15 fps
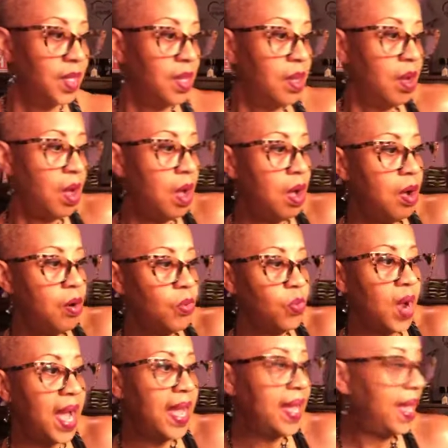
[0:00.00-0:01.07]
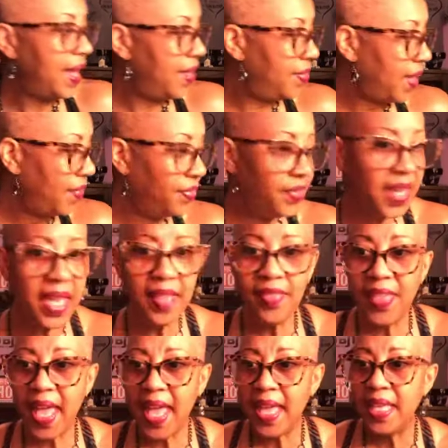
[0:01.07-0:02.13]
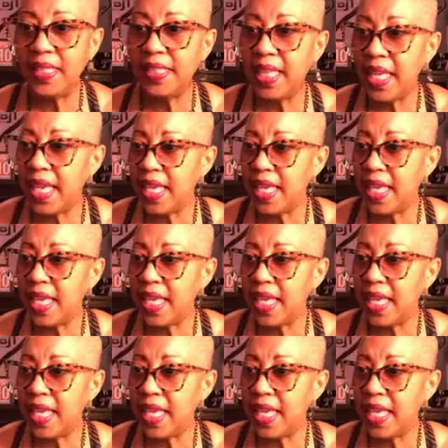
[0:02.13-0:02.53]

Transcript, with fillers: All right, and I think that is it,